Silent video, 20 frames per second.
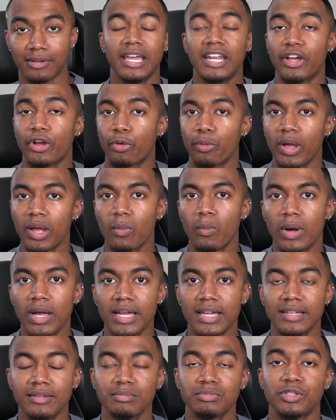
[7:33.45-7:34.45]
And a great
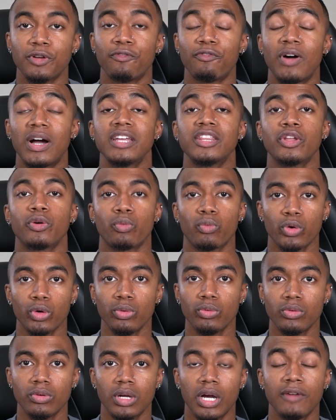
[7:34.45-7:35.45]
way to find the
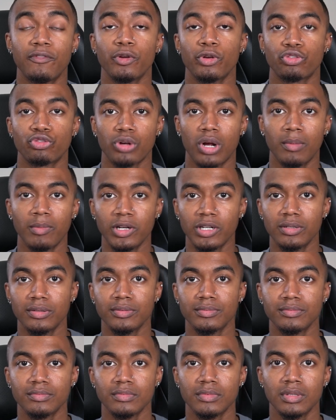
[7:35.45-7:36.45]
root of your trauma
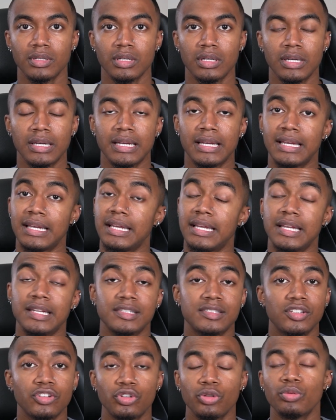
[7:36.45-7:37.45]

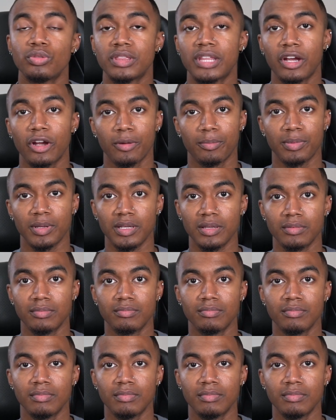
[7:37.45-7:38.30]
is to do therapy.